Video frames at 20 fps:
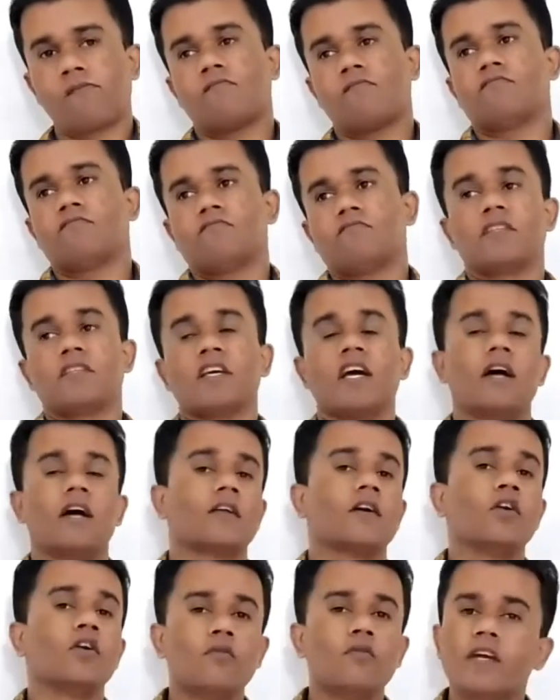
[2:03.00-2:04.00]
The other
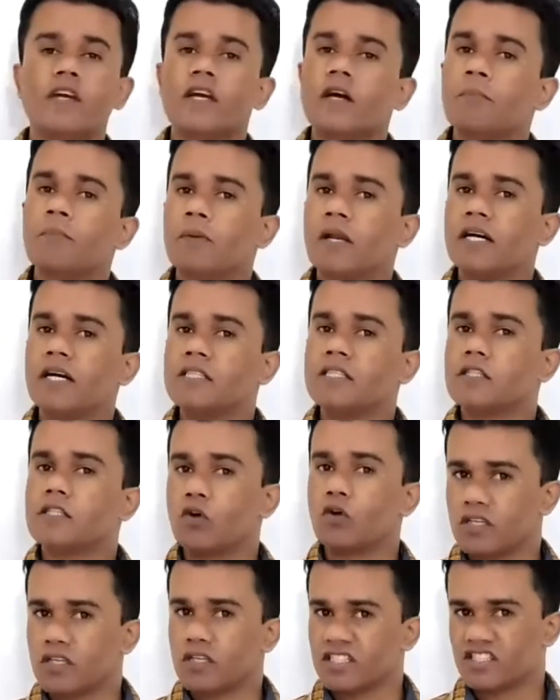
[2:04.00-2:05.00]
law we apply is
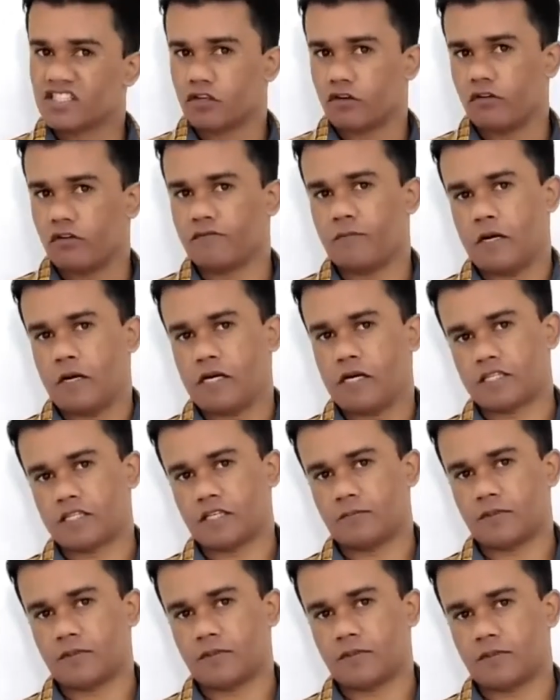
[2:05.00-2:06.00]
Dalton's law of partial
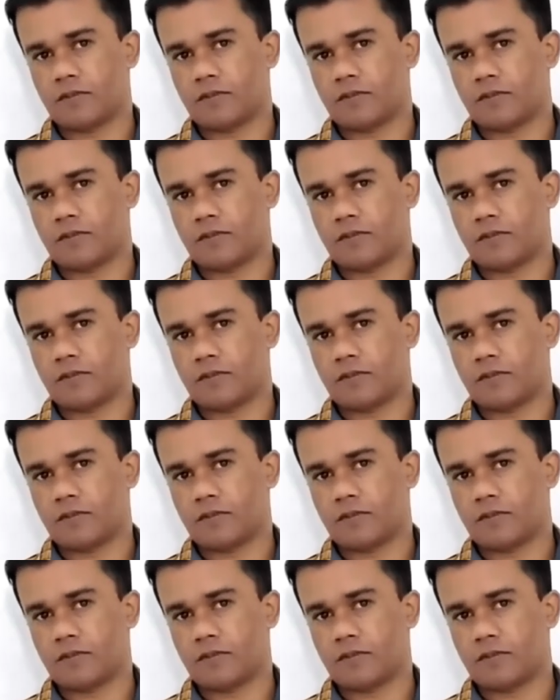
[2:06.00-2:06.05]
pressure.